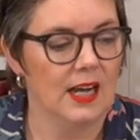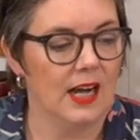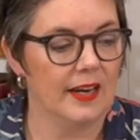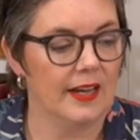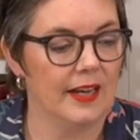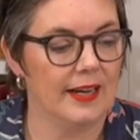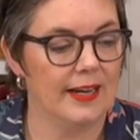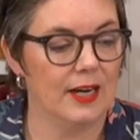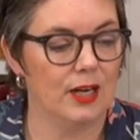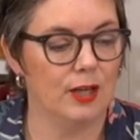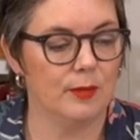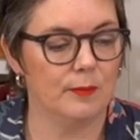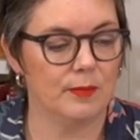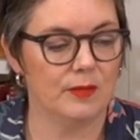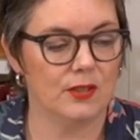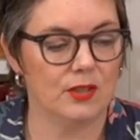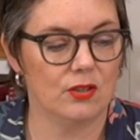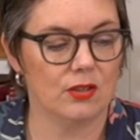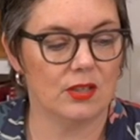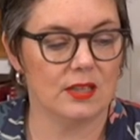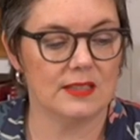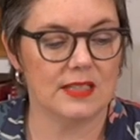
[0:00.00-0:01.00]
and I hope
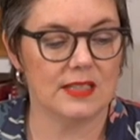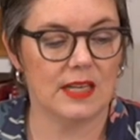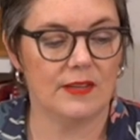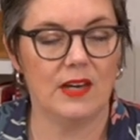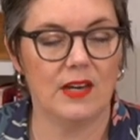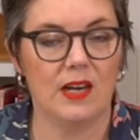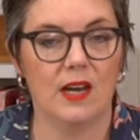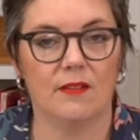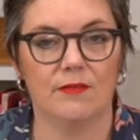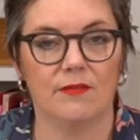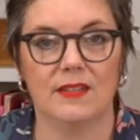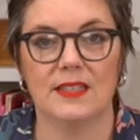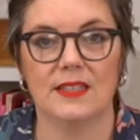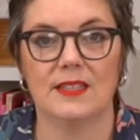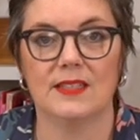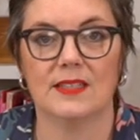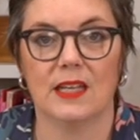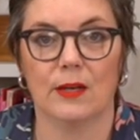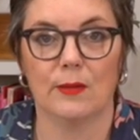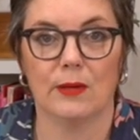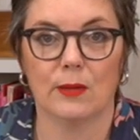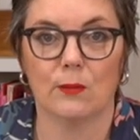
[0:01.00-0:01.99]
that you're going to have a lovely
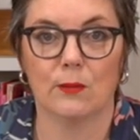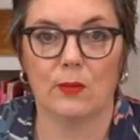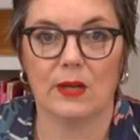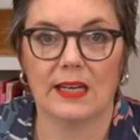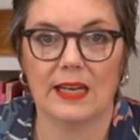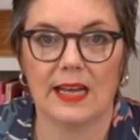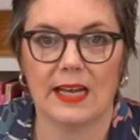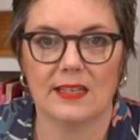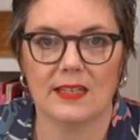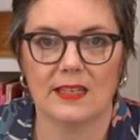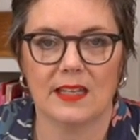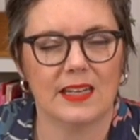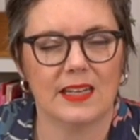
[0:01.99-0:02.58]
sewing weekend.